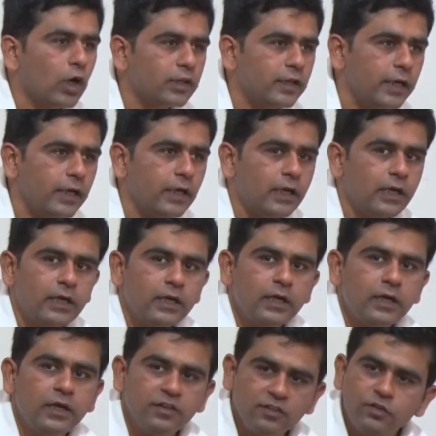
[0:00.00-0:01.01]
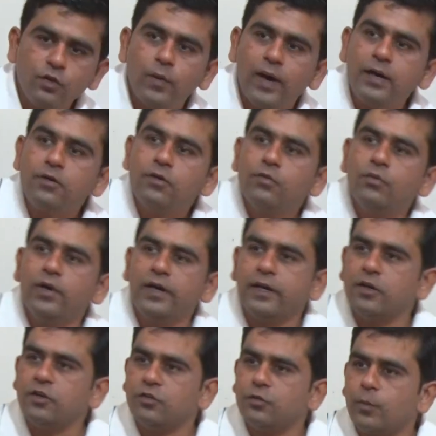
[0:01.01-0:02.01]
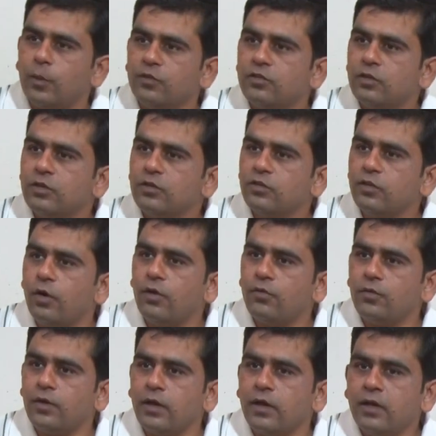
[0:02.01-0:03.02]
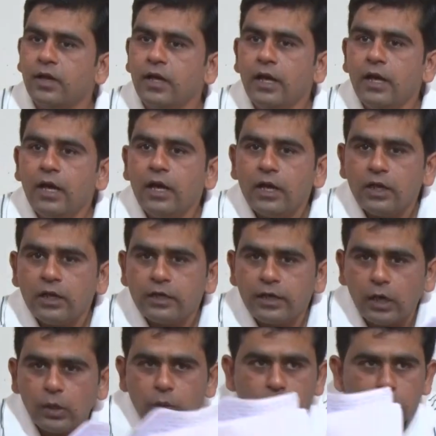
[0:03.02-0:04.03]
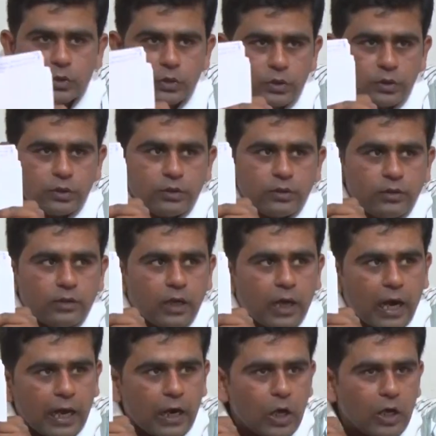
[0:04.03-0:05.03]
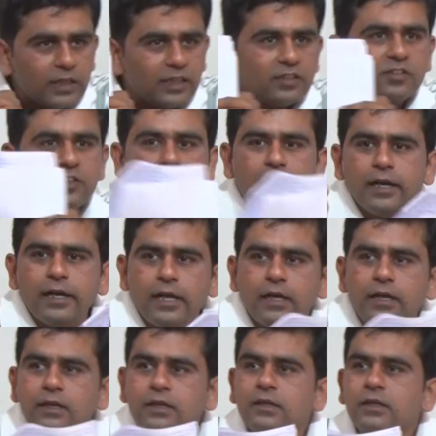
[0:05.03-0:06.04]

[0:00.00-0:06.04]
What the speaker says: the receiver filter response C of t. Now along this journey,